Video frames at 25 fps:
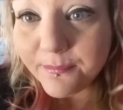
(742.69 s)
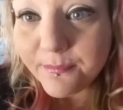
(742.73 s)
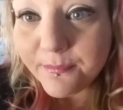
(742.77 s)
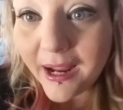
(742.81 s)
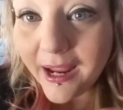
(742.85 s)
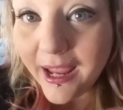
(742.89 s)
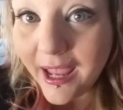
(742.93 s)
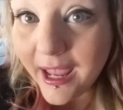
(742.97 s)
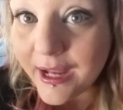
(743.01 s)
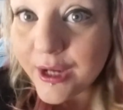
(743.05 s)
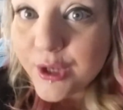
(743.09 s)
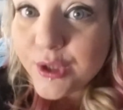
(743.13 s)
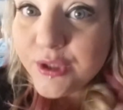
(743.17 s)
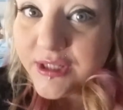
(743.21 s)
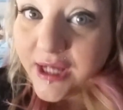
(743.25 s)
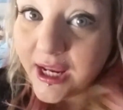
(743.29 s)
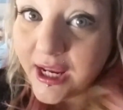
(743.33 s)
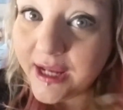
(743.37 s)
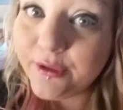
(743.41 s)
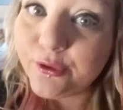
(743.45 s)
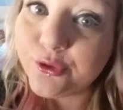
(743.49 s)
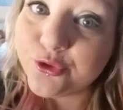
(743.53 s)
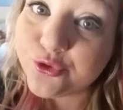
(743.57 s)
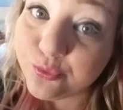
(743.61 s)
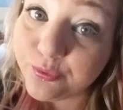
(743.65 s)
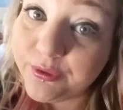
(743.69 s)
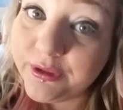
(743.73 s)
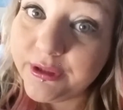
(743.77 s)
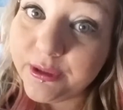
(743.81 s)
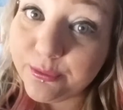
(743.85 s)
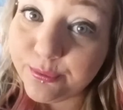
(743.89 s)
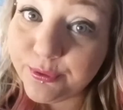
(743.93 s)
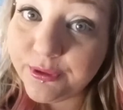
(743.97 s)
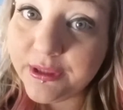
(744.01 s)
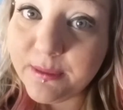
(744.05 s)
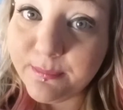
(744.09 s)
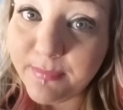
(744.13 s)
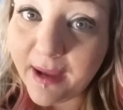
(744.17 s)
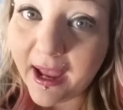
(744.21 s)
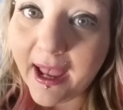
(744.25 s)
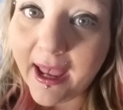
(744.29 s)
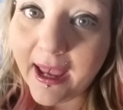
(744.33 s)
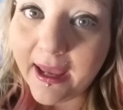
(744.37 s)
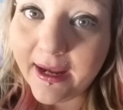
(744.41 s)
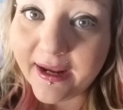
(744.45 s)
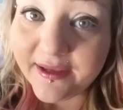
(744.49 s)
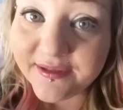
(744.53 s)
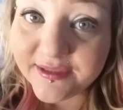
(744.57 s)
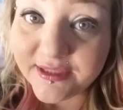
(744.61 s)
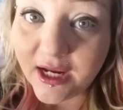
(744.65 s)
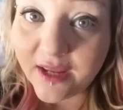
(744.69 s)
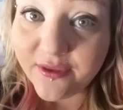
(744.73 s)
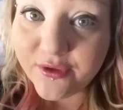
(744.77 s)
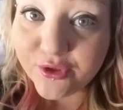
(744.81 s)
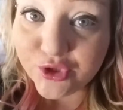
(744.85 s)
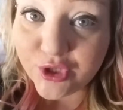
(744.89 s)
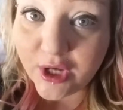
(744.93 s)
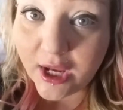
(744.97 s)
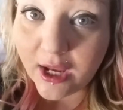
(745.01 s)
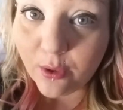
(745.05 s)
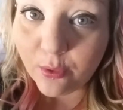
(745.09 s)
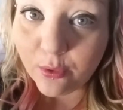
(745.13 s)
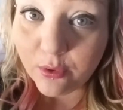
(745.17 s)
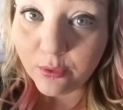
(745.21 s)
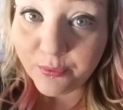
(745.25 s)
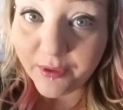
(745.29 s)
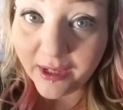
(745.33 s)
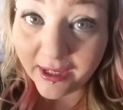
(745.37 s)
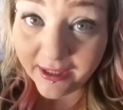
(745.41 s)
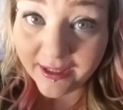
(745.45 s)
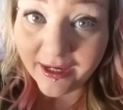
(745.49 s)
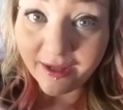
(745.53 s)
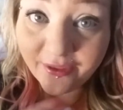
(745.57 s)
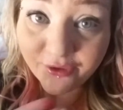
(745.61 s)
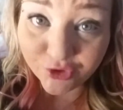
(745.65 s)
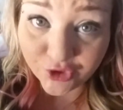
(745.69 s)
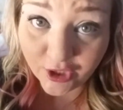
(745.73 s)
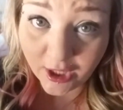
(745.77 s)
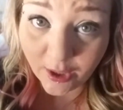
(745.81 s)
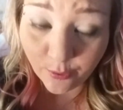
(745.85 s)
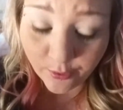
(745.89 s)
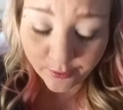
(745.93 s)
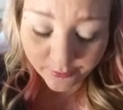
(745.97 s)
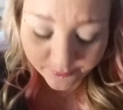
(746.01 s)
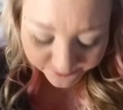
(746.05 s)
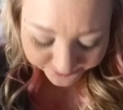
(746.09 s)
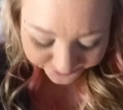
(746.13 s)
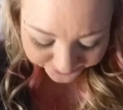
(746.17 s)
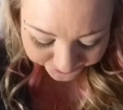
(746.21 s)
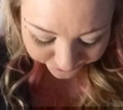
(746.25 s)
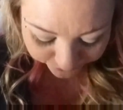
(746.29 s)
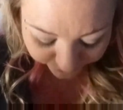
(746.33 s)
my hair tangles really, really bad outside the shower when I get out of the shower.